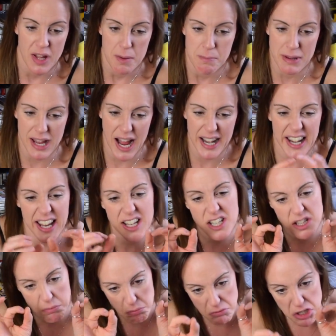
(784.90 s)

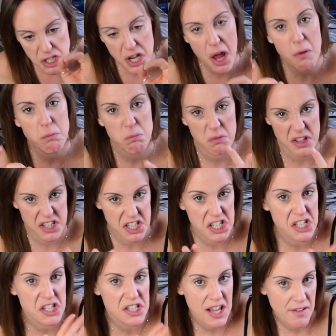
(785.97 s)
mechanics, you know, this
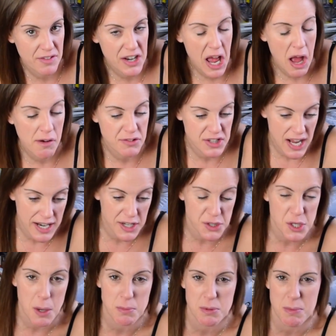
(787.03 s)
is 7 out of 10 in
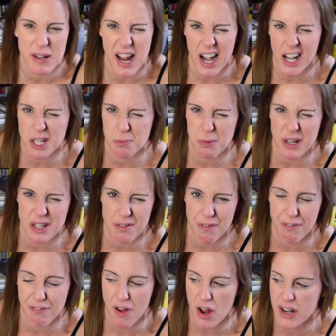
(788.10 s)
terms of mechanics, but it's
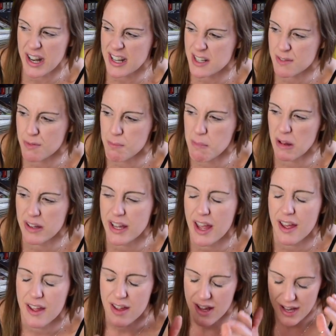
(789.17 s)
fun, it's
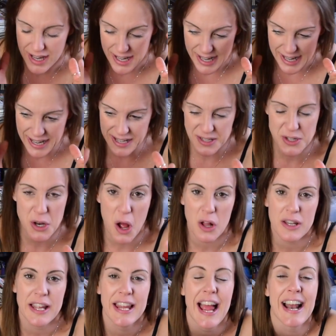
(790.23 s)
familiar, it's
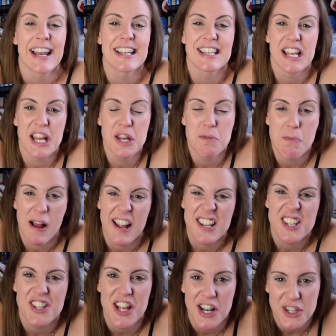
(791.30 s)
gnarly, and it's in my
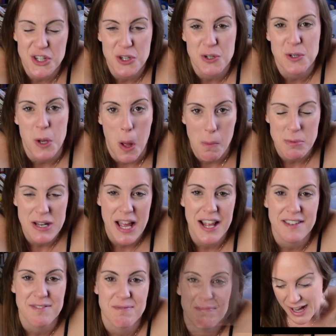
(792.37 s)
essential top
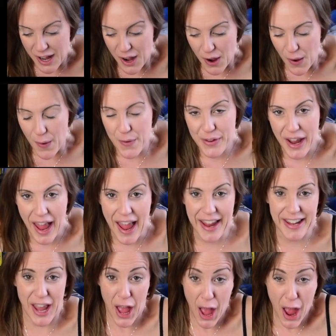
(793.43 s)
10.
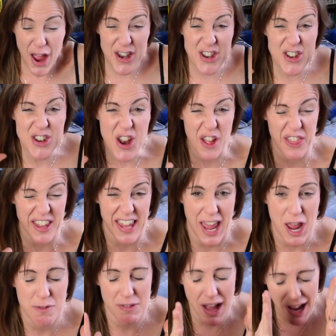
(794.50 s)
Okay, another
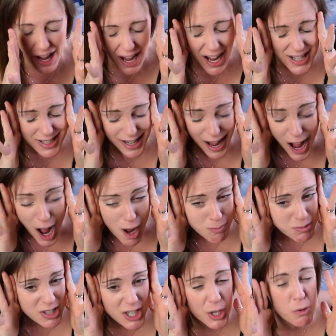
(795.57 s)
game that I had an
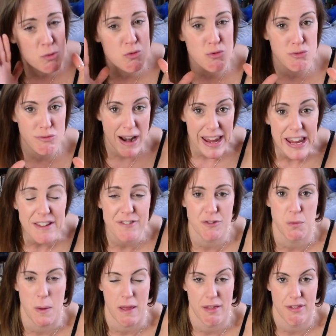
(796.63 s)
absolute rave
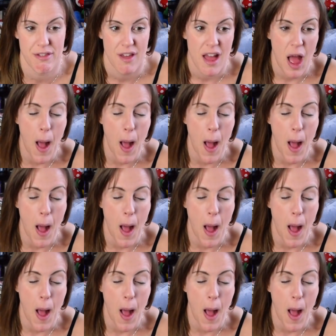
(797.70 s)
with,